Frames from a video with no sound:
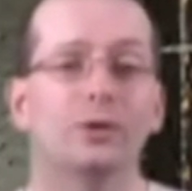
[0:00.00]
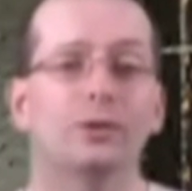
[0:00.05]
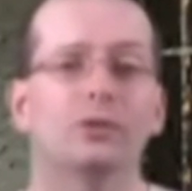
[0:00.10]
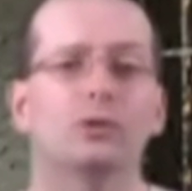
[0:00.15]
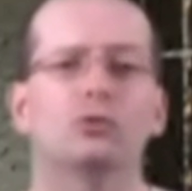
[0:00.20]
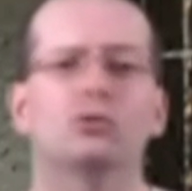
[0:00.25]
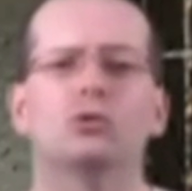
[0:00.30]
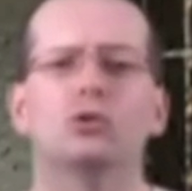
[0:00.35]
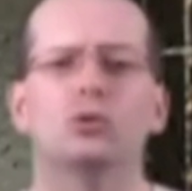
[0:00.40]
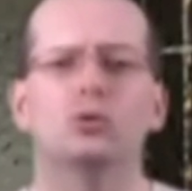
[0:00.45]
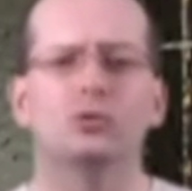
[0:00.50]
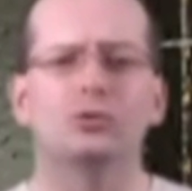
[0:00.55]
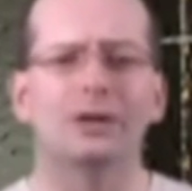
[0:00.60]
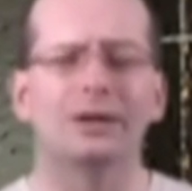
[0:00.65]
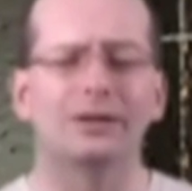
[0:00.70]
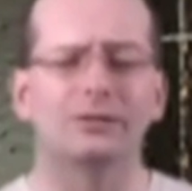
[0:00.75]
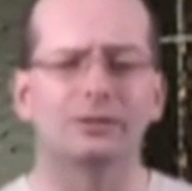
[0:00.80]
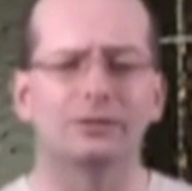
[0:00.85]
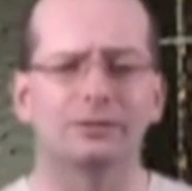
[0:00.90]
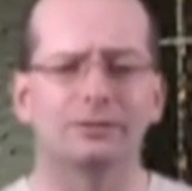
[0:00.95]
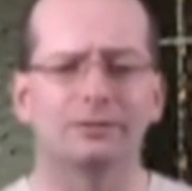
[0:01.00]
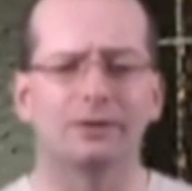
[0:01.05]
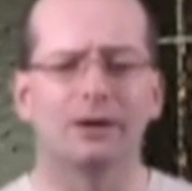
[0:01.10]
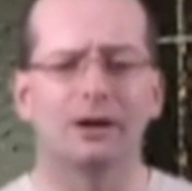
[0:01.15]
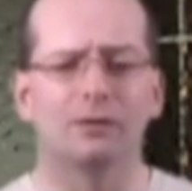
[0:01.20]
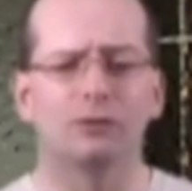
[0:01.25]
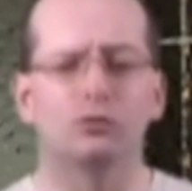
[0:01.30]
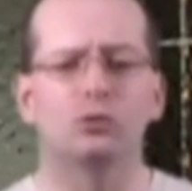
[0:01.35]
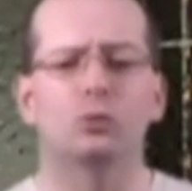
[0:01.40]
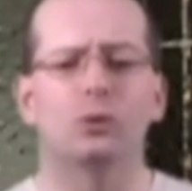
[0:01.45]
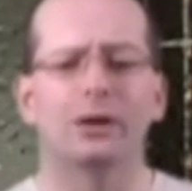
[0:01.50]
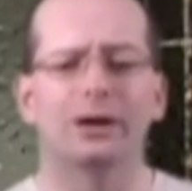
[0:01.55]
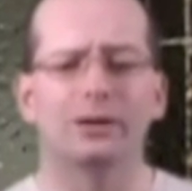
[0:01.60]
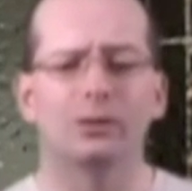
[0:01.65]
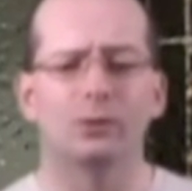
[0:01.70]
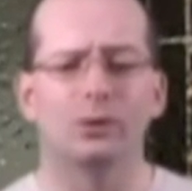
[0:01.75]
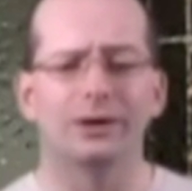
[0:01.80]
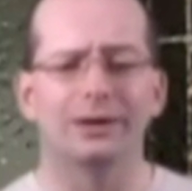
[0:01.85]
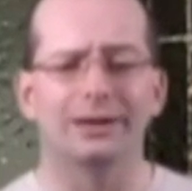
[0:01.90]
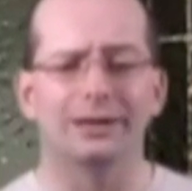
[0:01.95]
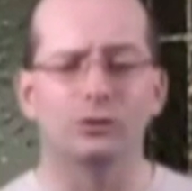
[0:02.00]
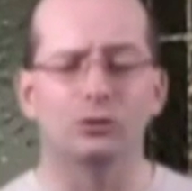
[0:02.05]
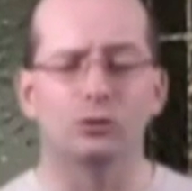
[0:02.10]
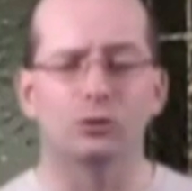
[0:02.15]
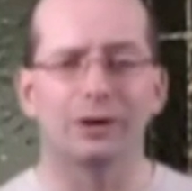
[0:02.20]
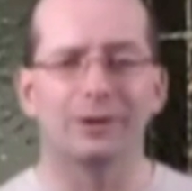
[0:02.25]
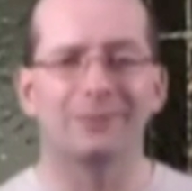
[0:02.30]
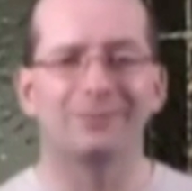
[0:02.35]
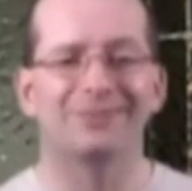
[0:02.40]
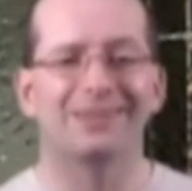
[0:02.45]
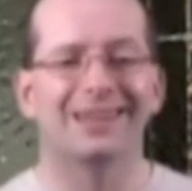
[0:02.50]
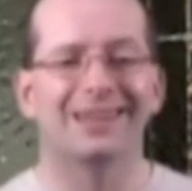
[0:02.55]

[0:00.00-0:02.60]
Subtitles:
and there's 2 sets of 21 each, right?